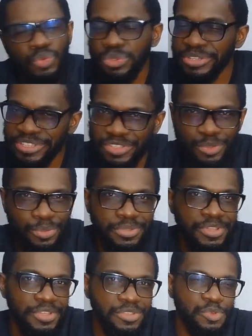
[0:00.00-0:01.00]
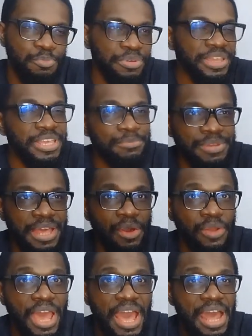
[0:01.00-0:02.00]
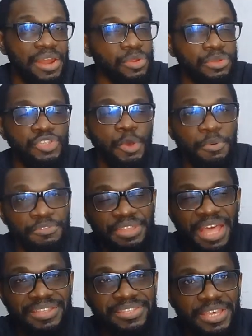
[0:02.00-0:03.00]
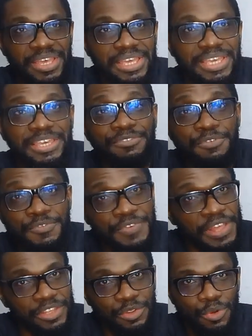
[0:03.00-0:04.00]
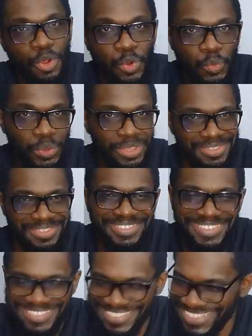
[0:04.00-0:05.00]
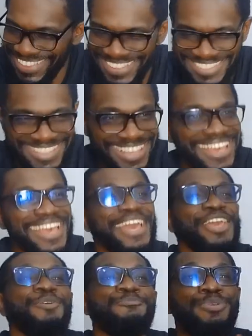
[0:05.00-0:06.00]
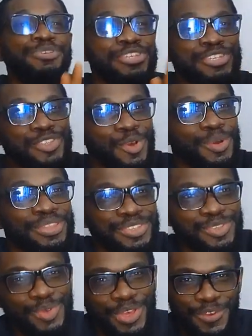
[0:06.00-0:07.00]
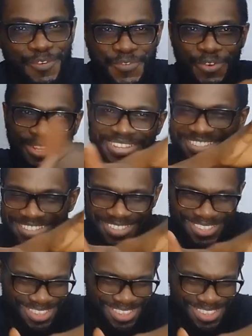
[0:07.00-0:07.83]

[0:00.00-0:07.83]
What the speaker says: little to bring him down. And on top of that, he even fell the wrong way. You're pushing someone this way, you're falling.